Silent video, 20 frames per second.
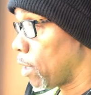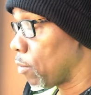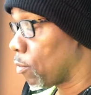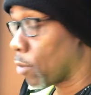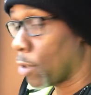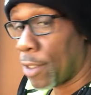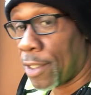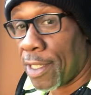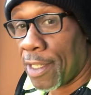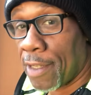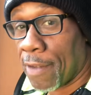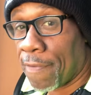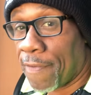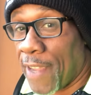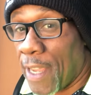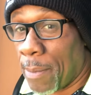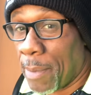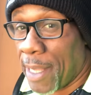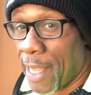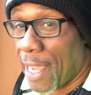want to see a
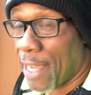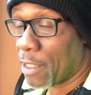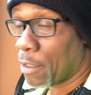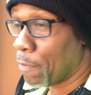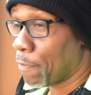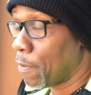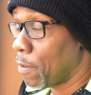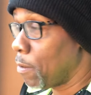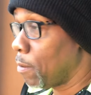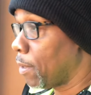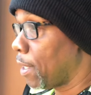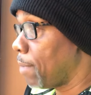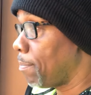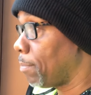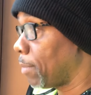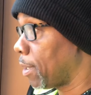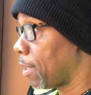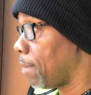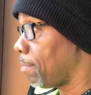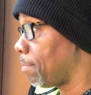family act of fool,
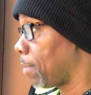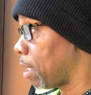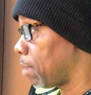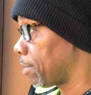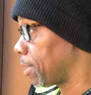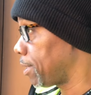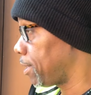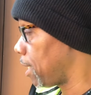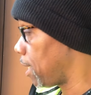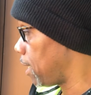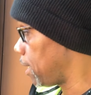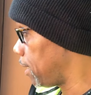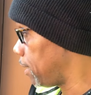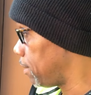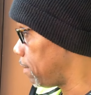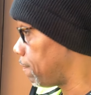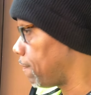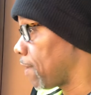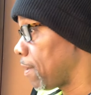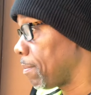let mama die
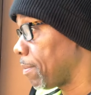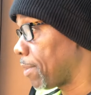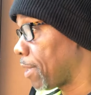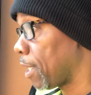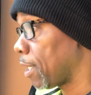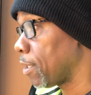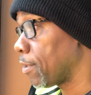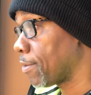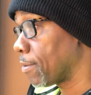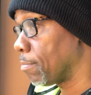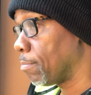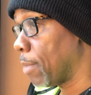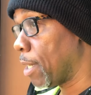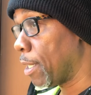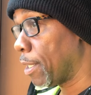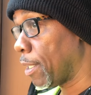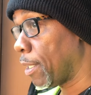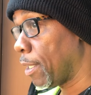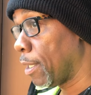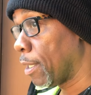and the family think it's some
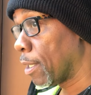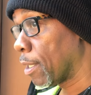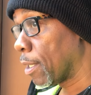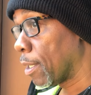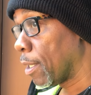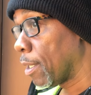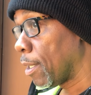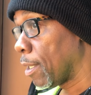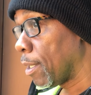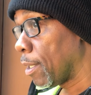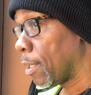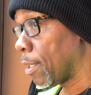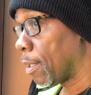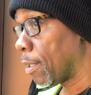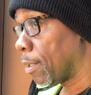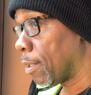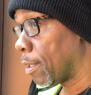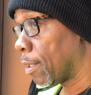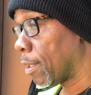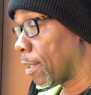money
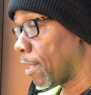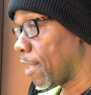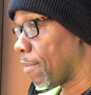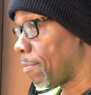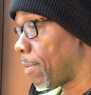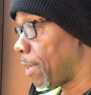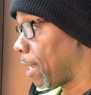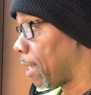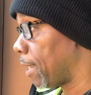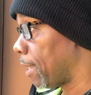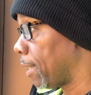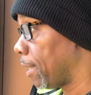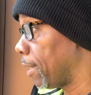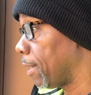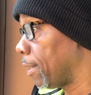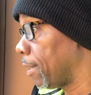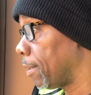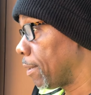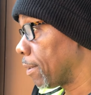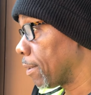left
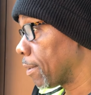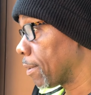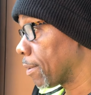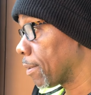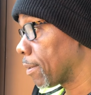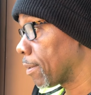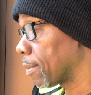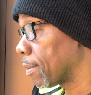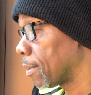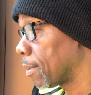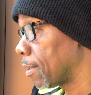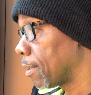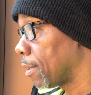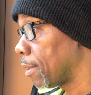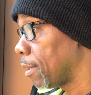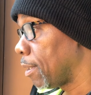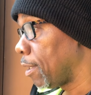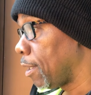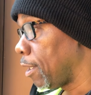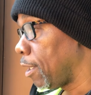behind.
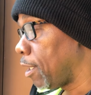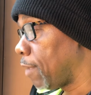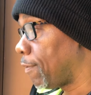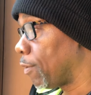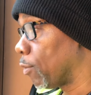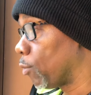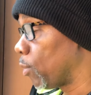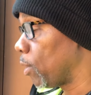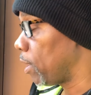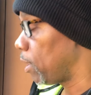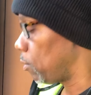If you really